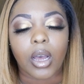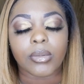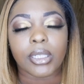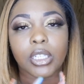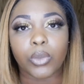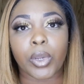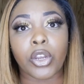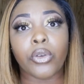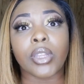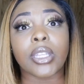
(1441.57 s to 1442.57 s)
Since we
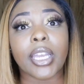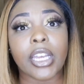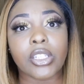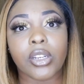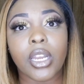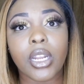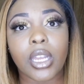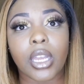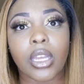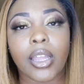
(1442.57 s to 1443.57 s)
knew that the cancer hit
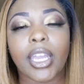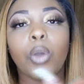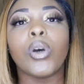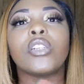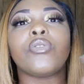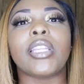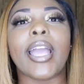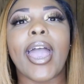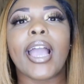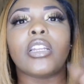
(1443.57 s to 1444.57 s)
again, like, he wasn't
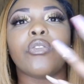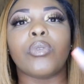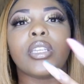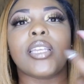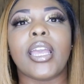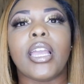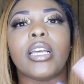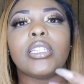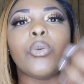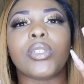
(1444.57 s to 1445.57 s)
really active with his
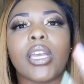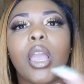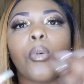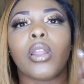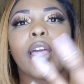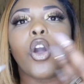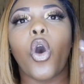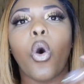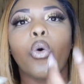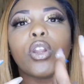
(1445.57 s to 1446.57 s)
hands. He wasn't able to like
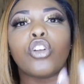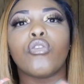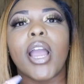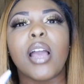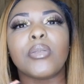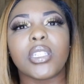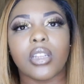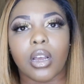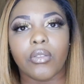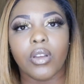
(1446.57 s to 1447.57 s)
hold and grab
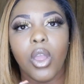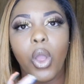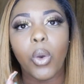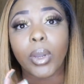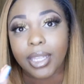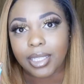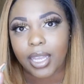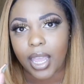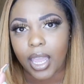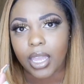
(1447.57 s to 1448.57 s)
stuff with his
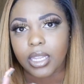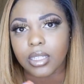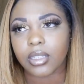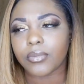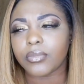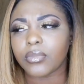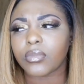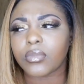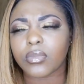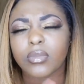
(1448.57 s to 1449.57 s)
hands.
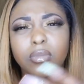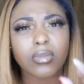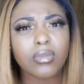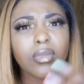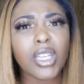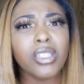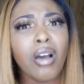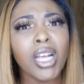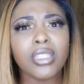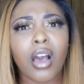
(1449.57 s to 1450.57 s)

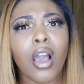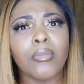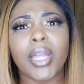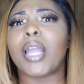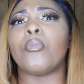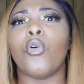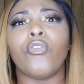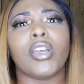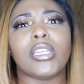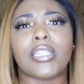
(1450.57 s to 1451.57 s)
So I saw him like
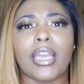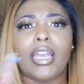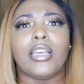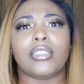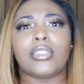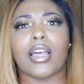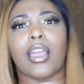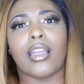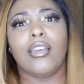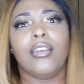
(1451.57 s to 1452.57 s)
moving his hands
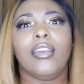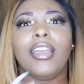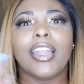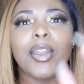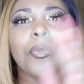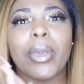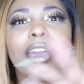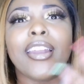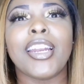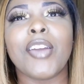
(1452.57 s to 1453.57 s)
like in the
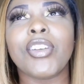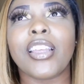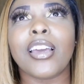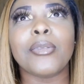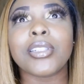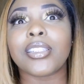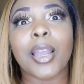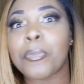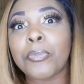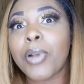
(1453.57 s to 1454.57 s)
bed and everything. I'm just
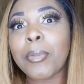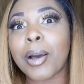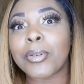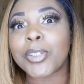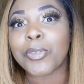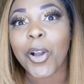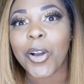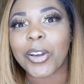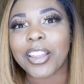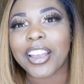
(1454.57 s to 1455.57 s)
like, Papa, what's
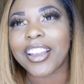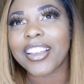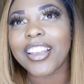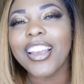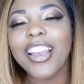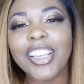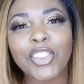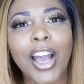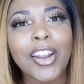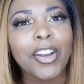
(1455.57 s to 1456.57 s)
wrong? Like,
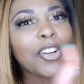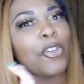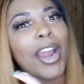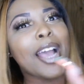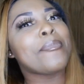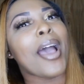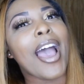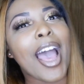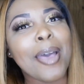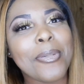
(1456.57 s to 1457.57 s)
trying to grab
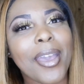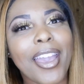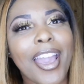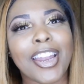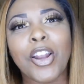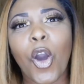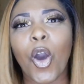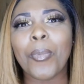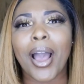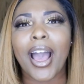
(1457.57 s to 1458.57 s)
my iPad and
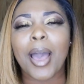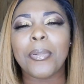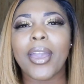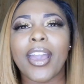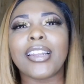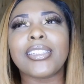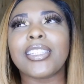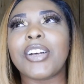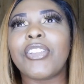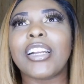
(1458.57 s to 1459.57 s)
hold my iPad and
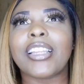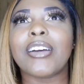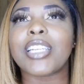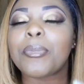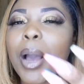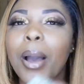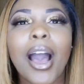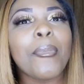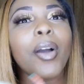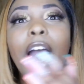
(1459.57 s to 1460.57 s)
stuff like that. I was like,
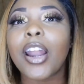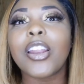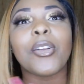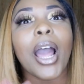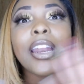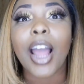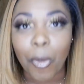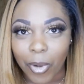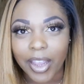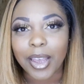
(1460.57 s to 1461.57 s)
Pop, I did
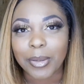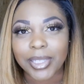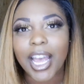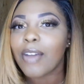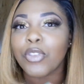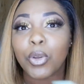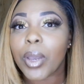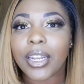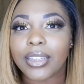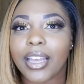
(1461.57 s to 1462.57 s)
not want him to have to do
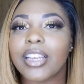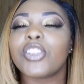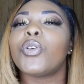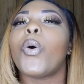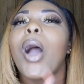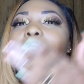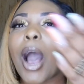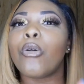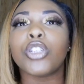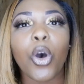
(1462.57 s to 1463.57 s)
anything. So
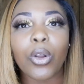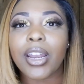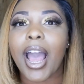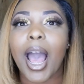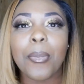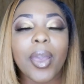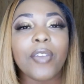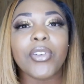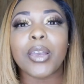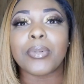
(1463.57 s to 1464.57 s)
I was holding the
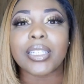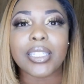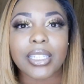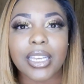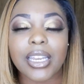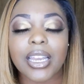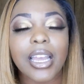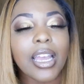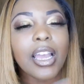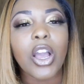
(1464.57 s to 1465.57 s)
iPad for him to see
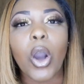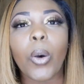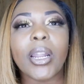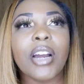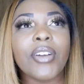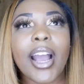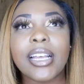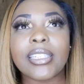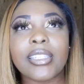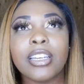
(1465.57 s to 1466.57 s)
or whatever. I
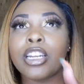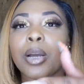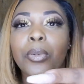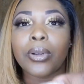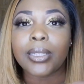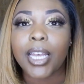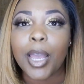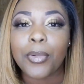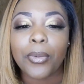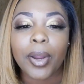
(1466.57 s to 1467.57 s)
had stood it up on the
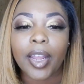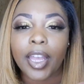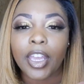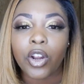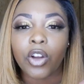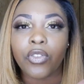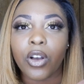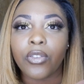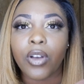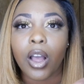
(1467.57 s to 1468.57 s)
table where they eat off
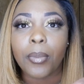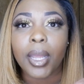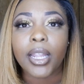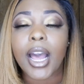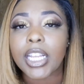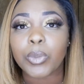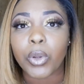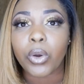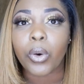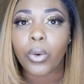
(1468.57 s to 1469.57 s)
of at the
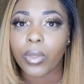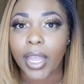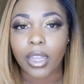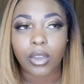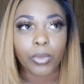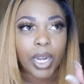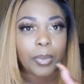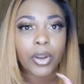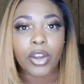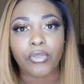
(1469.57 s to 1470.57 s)
hospital, like where they
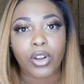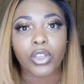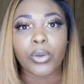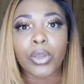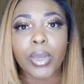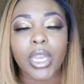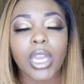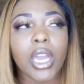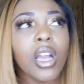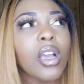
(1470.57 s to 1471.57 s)
put it in front of you and you
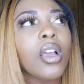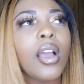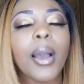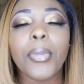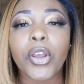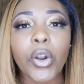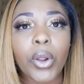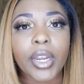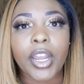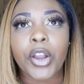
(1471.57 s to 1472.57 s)
eat. Put it
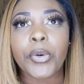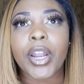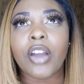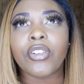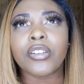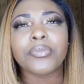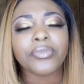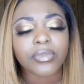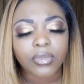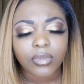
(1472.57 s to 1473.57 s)
on there or whatever.
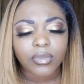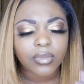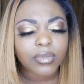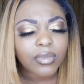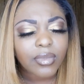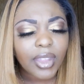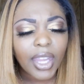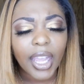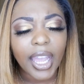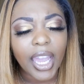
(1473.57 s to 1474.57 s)

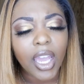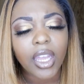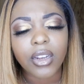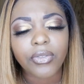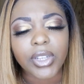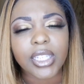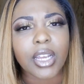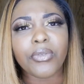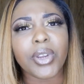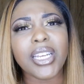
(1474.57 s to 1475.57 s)
And for
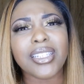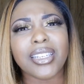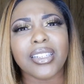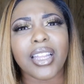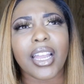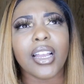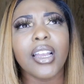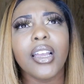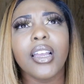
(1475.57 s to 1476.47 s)
some reason, like,